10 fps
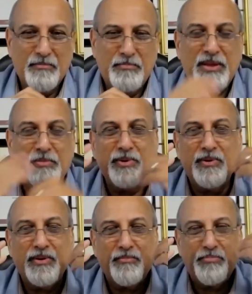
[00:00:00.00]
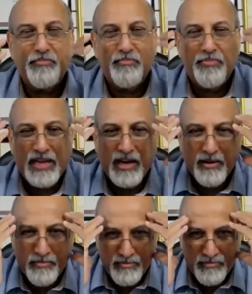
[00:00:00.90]
People
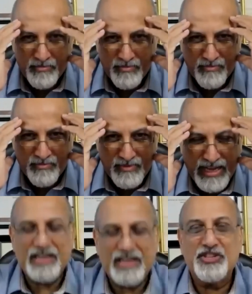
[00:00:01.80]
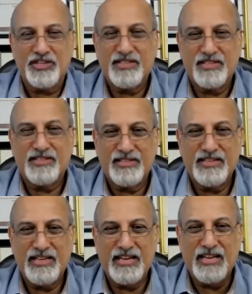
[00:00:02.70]
become anxious
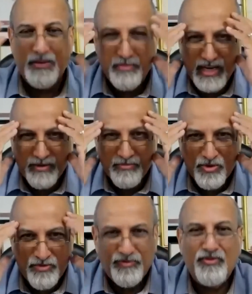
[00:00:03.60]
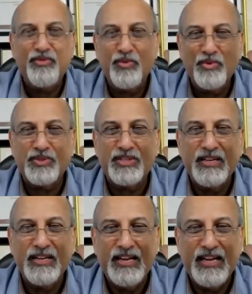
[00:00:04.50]
and they become confused
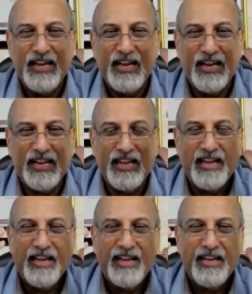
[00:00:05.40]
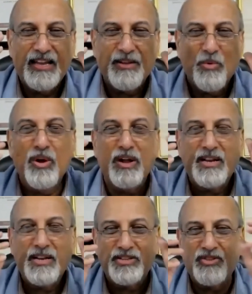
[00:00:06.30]
and the
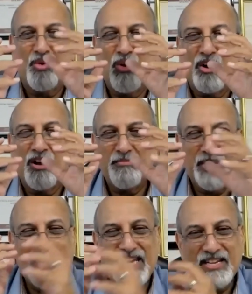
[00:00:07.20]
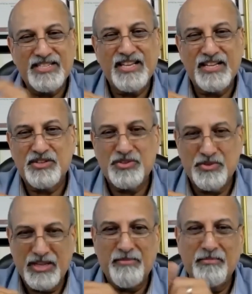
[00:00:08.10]
world is no longer making sense to
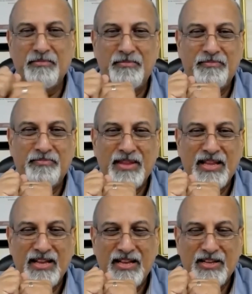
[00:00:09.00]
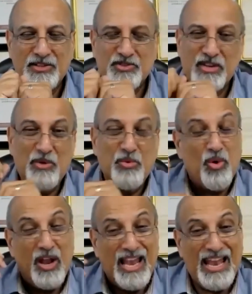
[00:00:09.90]
them. So they
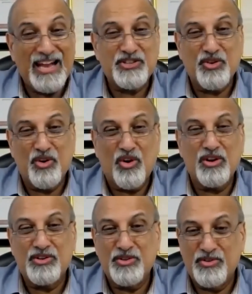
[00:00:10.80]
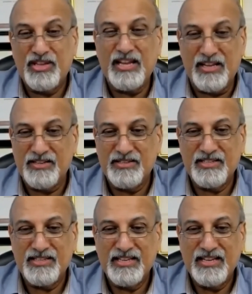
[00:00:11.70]
will latch onto
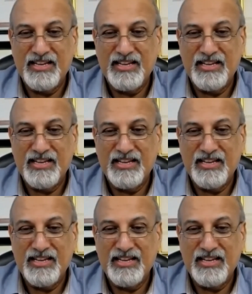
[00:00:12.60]
things